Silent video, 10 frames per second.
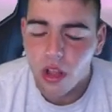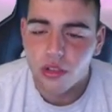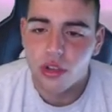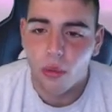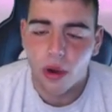
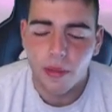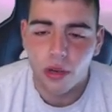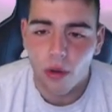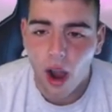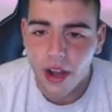So we're going to be
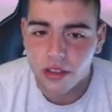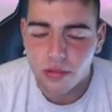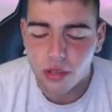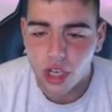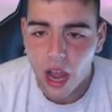grinding
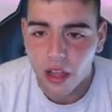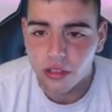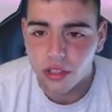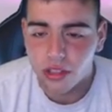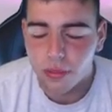some
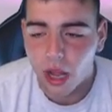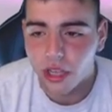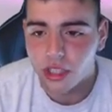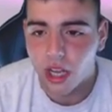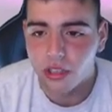challenges,
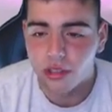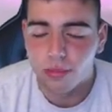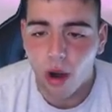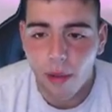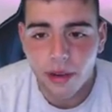spotlight challenges.
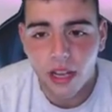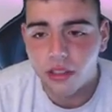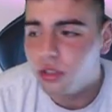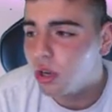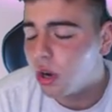Probably not
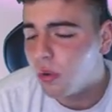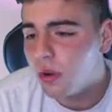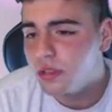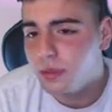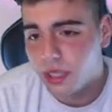the Dirk
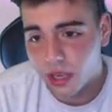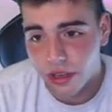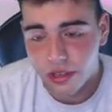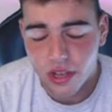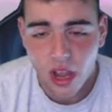ones
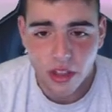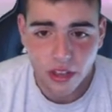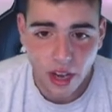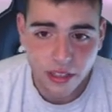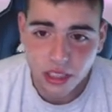because the
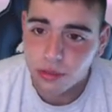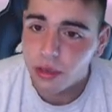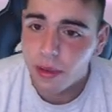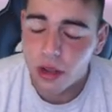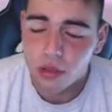19
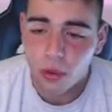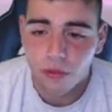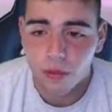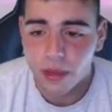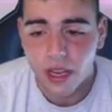rebounds one
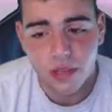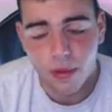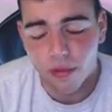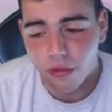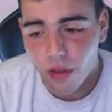for me has
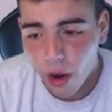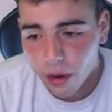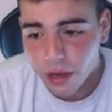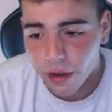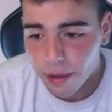been
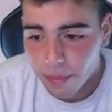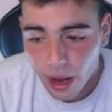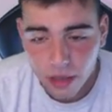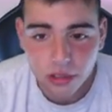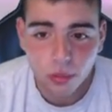very
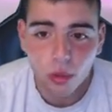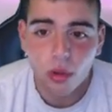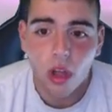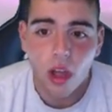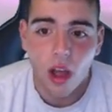
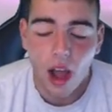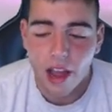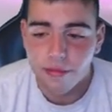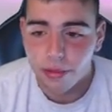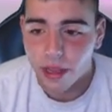impossible.
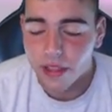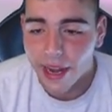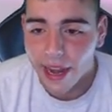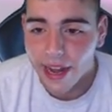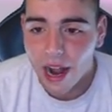I've played
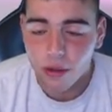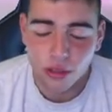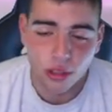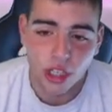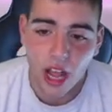like eight hours in
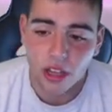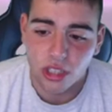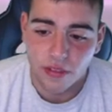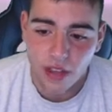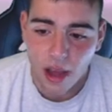the challenge,
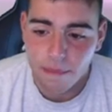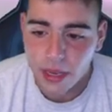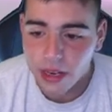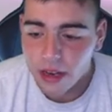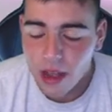have not
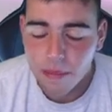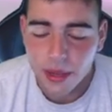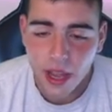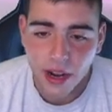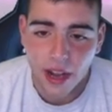beat it. But
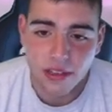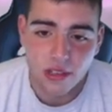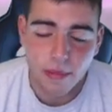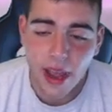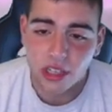yeah, guys,
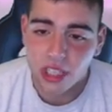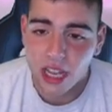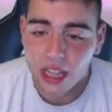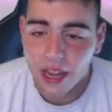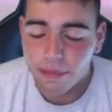smash
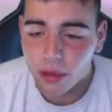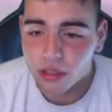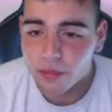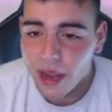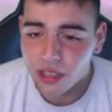that like button,
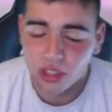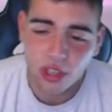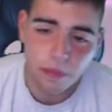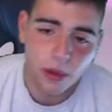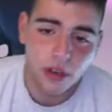smash the
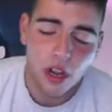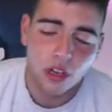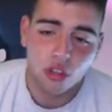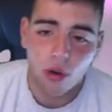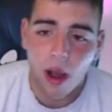sub button,
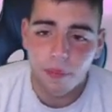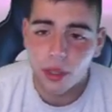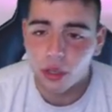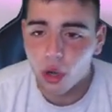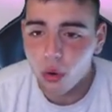drop the
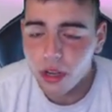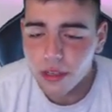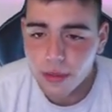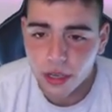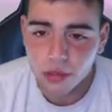noties
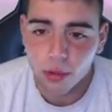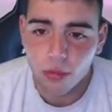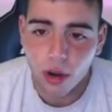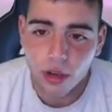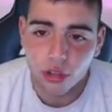because we're
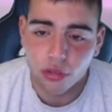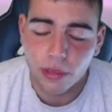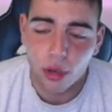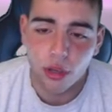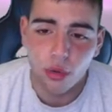running a
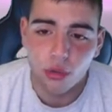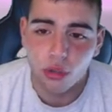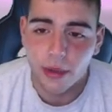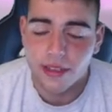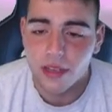stream on
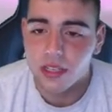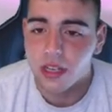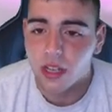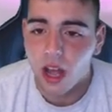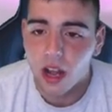YouTube at 6
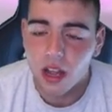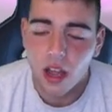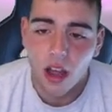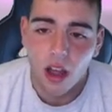o'clock.